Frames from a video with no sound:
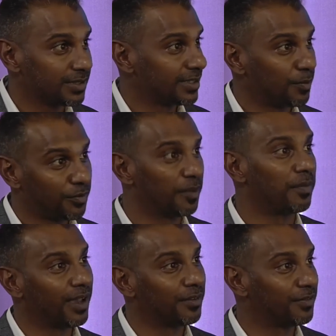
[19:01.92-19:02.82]
Some of them
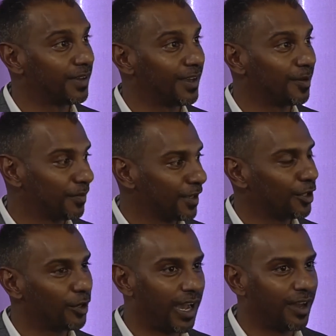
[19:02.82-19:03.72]
I've
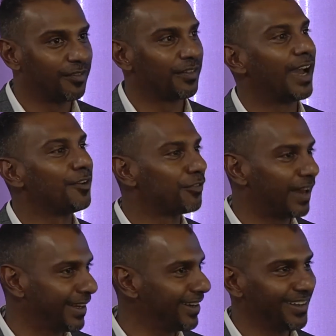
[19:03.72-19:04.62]

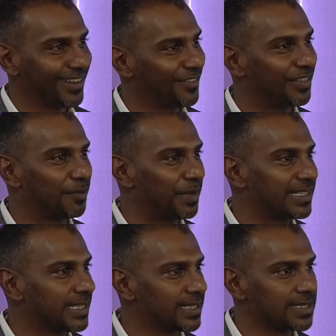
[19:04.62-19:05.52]
unfriended, if that makes
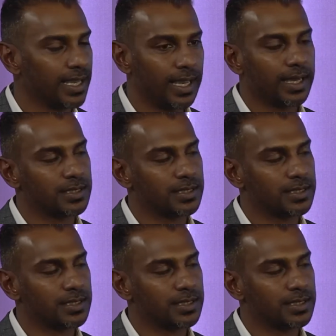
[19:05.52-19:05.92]
sense, because